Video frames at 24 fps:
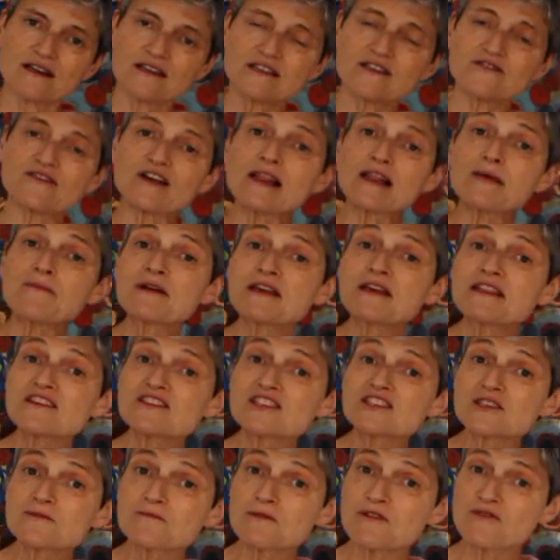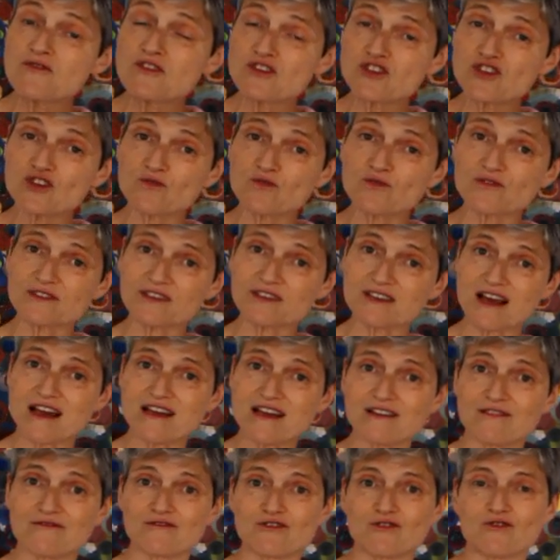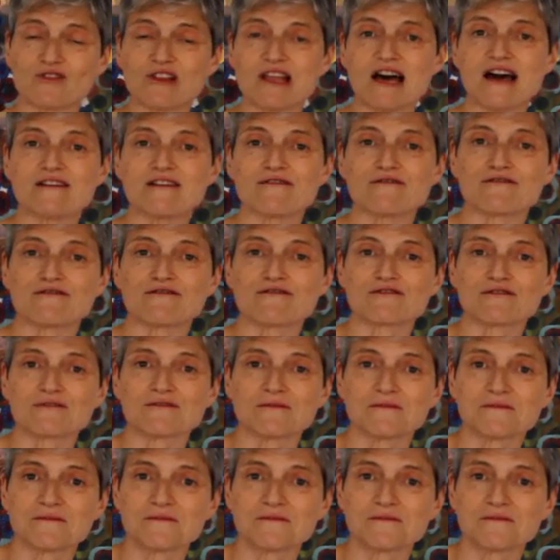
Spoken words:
developing the spiritual side of your life,